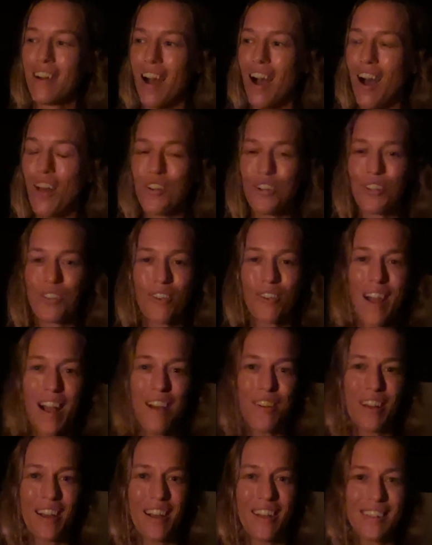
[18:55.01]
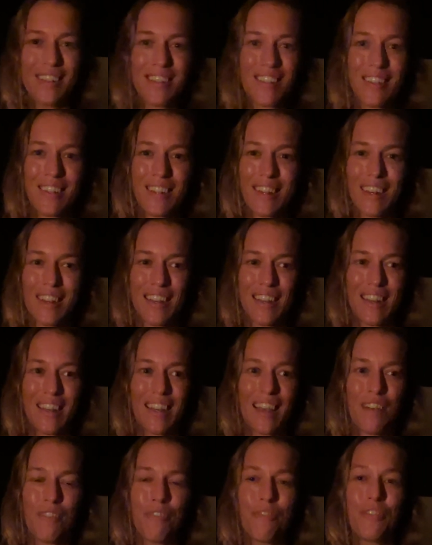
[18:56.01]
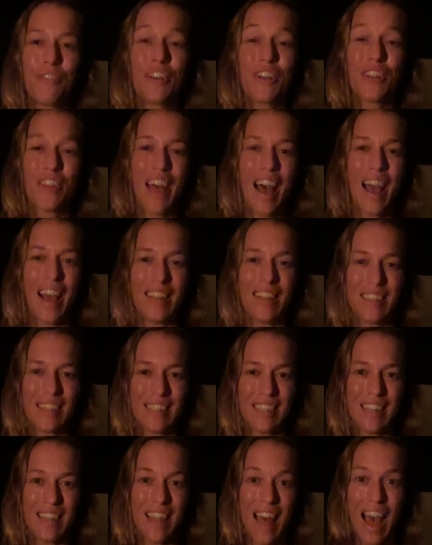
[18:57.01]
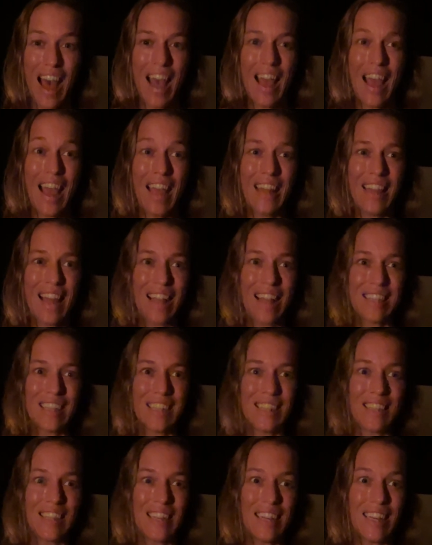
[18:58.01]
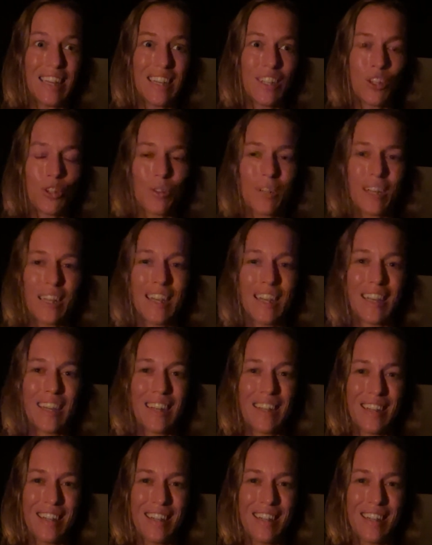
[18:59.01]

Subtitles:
others around us can feel that and see that, and that's intriguing and